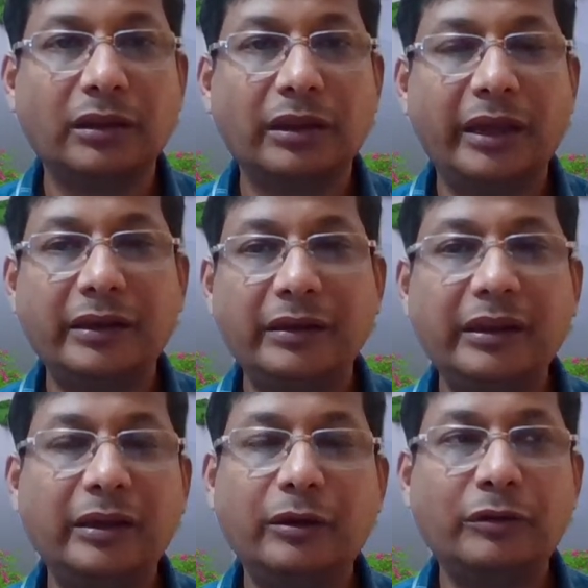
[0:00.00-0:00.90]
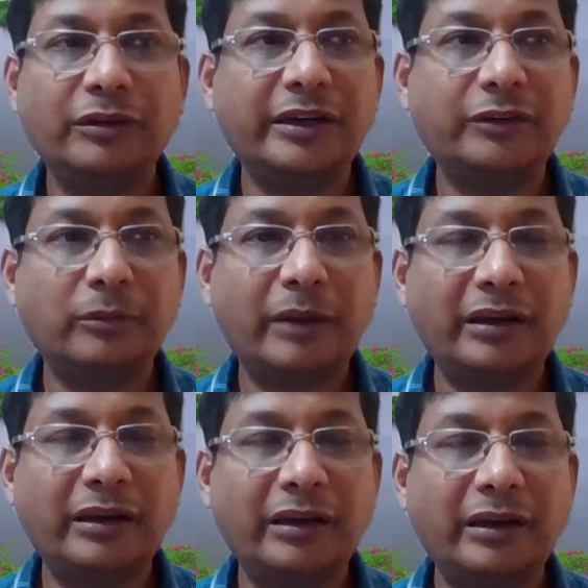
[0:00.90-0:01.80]
and they consider some
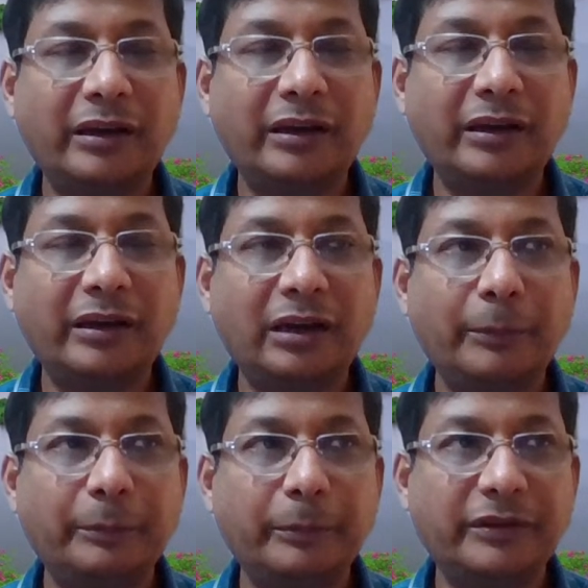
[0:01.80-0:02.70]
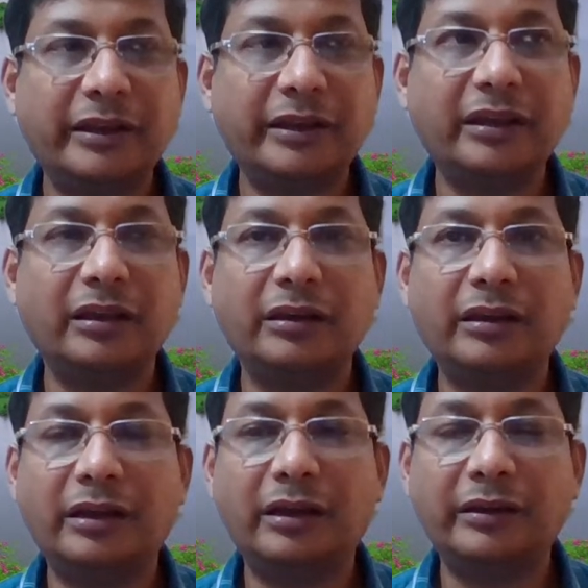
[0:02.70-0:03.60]
other features like
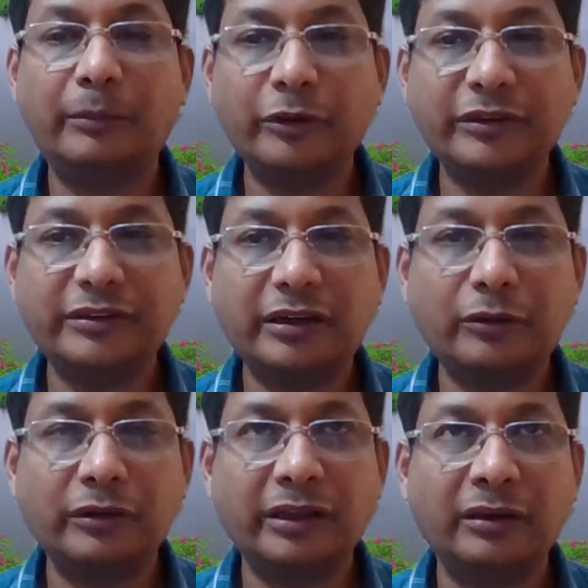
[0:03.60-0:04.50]
the moisture content